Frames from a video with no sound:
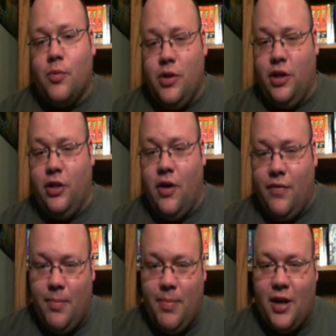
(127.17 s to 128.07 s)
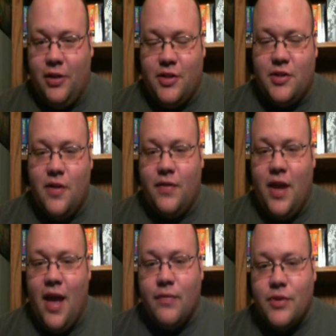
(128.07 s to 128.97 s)
really love the battling stuff
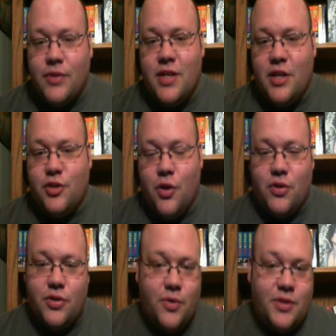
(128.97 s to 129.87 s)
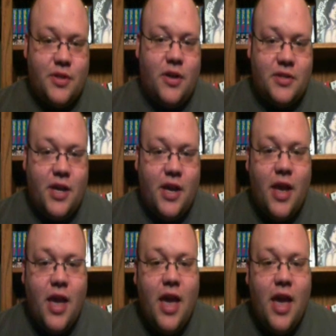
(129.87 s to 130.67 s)
they have with Sage Naruto and Sasuke,